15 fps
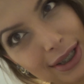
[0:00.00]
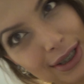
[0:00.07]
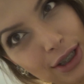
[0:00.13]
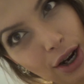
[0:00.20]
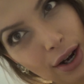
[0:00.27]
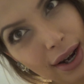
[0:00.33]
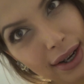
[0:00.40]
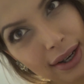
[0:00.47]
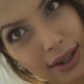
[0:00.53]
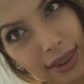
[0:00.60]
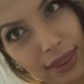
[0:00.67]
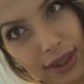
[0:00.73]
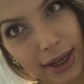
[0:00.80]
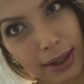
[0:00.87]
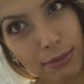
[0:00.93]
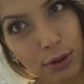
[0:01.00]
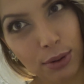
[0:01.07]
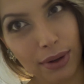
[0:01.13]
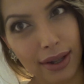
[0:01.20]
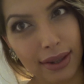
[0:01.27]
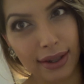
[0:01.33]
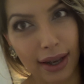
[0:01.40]
It's not like themed
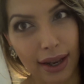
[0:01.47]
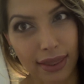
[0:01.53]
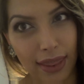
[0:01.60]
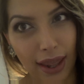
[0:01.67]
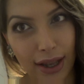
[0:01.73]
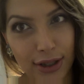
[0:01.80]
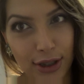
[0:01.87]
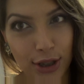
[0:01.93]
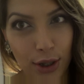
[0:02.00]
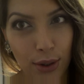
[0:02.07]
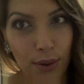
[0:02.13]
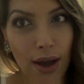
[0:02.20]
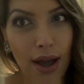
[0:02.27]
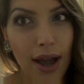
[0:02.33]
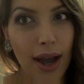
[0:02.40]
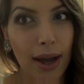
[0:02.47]
or anything like that, so